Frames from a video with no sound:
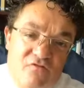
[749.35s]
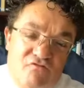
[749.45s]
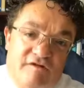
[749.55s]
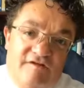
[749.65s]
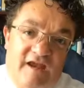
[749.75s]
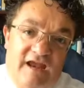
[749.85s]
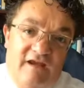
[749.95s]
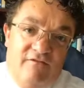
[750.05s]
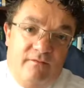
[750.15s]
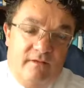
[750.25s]

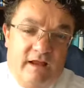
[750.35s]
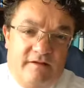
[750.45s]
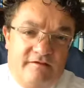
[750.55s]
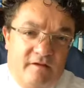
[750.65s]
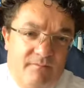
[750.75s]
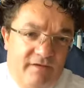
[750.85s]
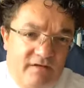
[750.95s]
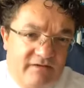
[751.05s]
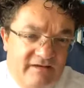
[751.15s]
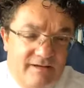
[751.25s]
receive a, something
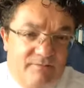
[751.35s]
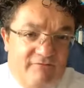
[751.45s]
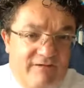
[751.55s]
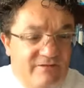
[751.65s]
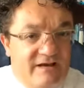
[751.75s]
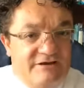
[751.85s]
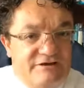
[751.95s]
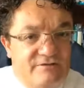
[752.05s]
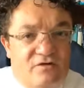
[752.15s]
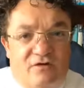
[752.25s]
of a deeper
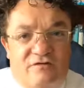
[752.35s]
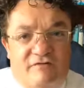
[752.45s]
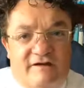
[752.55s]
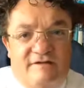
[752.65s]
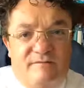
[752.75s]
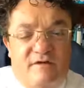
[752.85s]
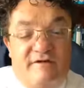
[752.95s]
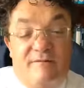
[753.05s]
revelation of God's grace and mercy.